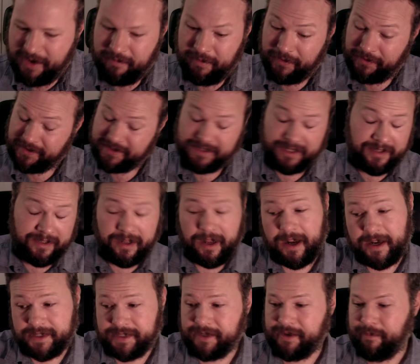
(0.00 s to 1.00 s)
But there's a
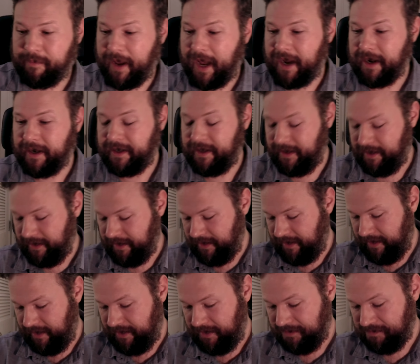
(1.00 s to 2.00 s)
lot to unpack here,
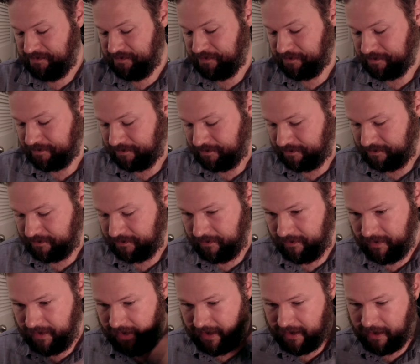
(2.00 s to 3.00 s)

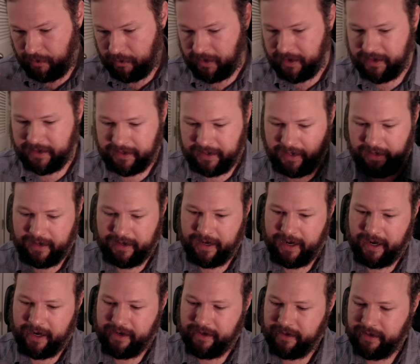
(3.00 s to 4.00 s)
and I wanted to get it
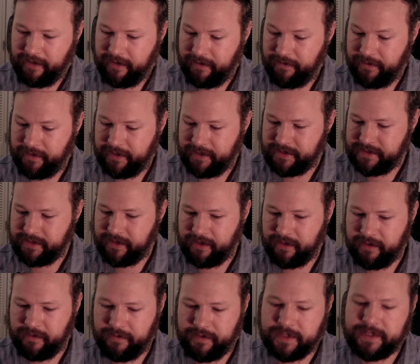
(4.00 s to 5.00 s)
out, and I think
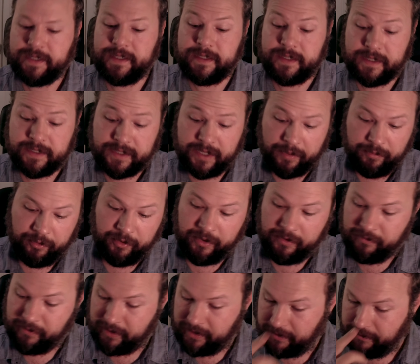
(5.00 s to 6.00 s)
this is a summary
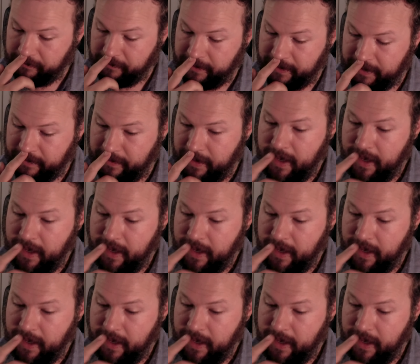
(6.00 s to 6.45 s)
of what I've read.